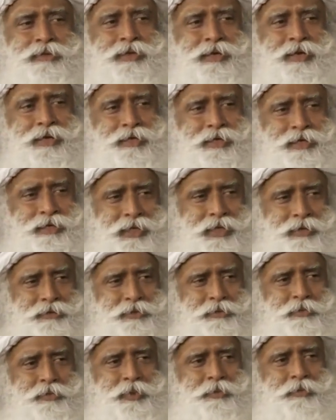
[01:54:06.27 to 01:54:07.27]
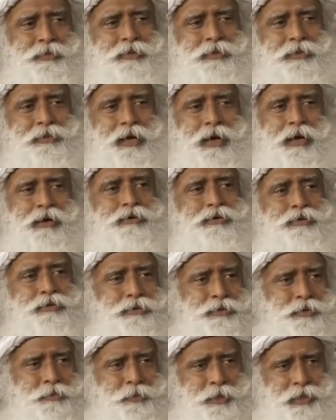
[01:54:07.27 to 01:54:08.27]
or 100,000 people, how do
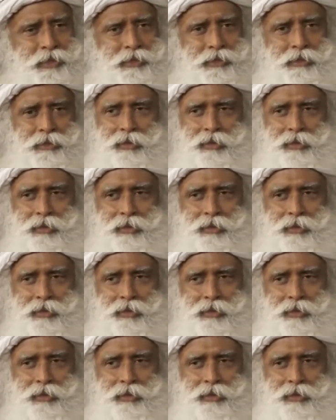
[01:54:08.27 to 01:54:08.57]
you speak?